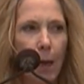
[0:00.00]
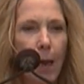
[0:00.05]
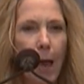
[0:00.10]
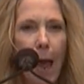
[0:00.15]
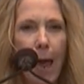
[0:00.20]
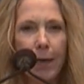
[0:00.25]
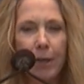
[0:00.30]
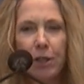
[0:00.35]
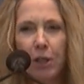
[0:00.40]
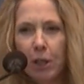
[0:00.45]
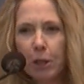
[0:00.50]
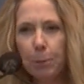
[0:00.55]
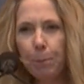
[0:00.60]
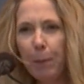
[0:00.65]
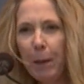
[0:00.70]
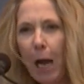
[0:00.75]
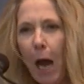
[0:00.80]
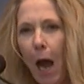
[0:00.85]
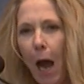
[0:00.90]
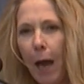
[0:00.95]
And just
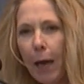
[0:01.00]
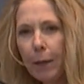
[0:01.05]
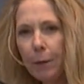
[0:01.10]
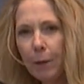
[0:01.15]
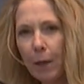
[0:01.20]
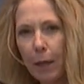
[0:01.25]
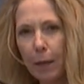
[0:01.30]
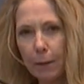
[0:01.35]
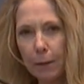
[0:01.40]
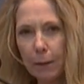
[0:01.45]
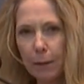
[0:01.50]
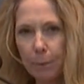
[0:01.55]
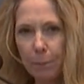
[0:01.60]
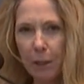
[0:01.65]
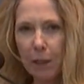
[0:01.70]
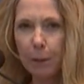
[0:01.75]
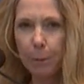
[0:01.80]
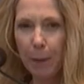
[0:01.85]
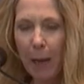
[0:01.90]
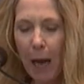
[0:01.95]
behind
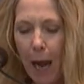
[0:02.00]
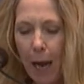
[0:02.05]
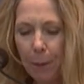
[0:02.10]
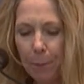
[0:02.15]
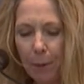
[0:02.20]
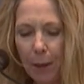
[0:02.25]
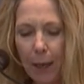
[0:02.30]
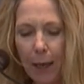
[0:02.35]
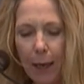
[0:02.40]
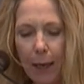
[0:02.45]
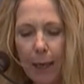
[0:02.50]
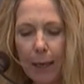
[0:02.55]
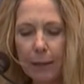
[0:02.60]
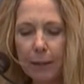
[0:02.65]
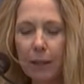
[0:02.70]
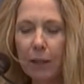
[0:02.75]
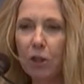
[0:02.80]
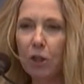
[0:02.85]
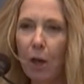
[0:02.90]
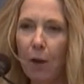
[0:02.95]
me is
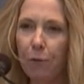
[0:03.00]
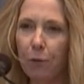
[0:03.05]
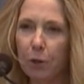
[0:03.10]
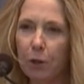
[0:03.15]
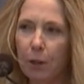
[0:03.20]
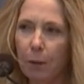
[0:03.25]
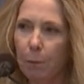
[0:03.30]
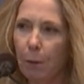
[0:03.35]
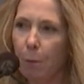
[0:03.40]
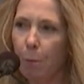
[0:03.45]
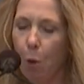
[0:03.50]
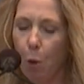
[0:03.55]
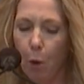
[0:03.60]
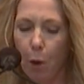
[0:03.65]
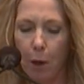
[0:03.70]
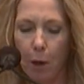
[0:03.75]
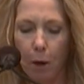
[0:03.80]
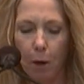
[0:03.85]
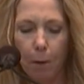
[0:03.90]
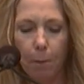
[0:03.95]
the Jefferson
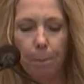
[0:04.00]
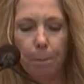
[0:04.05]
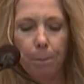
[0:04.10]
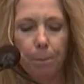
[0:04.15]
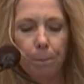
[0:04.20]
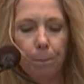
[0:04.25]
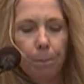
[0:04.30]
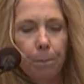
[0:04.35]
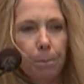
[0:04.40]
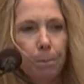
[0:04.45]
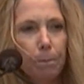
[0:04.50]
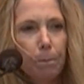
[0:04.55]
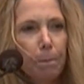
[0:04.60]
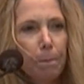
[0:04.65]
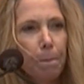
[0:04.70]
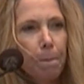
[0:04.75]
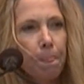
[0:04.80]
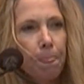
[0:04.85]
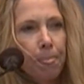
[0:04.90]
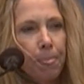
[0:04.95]
Memorial.
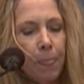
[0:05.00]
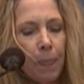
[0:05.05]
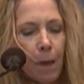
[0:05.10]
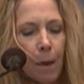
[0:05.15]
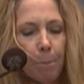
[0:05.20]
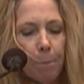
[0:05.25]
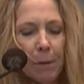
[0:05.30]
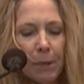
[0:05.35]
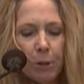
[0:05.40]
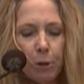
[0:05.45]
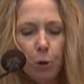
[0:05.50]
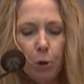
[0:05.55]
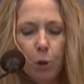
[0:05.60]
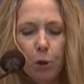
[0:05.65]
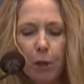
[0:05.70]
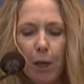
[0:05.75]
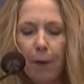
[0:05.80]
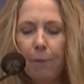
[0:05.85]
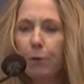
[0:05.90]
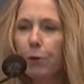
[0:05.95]
Mr.
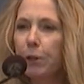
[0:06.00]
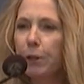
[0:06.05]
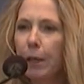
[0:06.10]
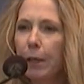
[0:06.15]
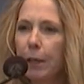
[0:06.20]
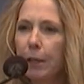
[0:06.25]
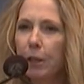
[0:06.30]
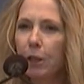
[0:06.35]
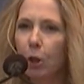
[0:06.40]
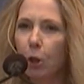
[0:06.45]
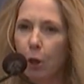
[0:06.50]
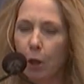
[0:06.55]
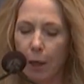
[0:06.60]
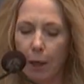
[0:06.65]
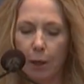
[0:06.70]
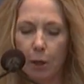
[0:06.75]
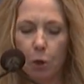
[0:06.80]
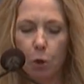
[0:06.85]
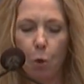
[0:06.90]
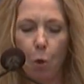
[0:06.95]
Jefferson is
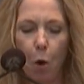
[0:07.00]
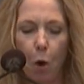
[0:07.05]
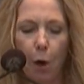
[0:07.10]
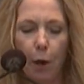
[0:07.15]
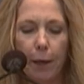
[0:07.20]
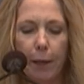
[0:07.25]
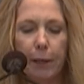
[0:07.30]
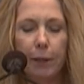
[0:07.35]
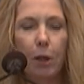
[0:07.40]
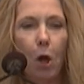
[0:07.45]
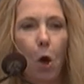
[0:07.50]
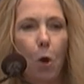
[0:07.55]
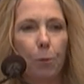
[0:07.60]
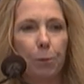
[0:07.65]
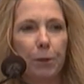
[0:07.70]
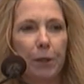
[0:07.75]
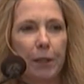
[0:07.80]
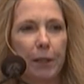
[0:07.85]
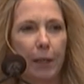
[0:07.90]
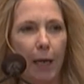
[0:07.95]
looking toward his home
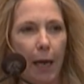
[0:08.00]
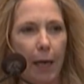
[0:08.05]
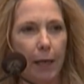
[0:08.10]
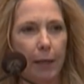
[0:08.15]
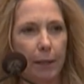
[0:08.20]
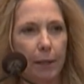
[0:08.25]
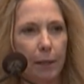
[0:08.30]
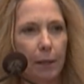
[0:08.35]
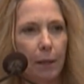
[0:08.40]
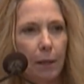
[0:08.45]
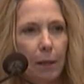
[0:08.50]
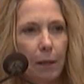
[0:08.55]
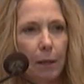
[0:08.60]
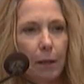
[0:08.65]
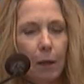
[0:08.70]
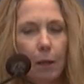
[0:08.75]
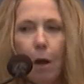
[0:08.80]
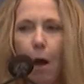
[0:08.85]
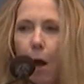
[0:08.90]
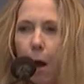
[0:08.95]
state,
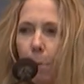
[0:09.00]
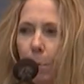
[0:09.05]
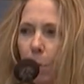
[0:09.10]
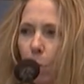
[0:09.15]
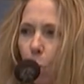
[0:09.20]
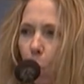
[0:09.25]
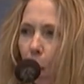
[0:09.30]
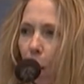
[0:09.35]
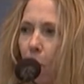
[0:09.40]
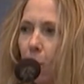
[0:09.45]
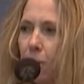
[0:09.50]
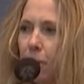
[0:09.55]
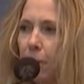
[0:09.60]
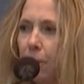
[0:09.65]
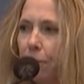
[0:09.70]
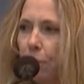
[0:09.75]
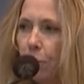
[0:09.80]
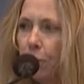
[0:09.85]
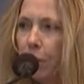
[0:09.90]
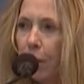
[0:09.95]
the Commonwealth
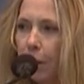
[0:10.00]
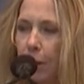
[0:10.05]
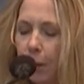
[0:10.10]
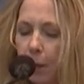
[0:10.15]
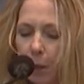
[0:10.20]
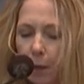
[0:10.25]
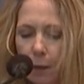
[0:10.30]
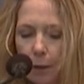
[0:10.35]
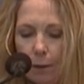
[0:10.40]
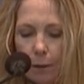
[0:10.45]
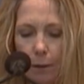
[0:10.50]
of Virginia,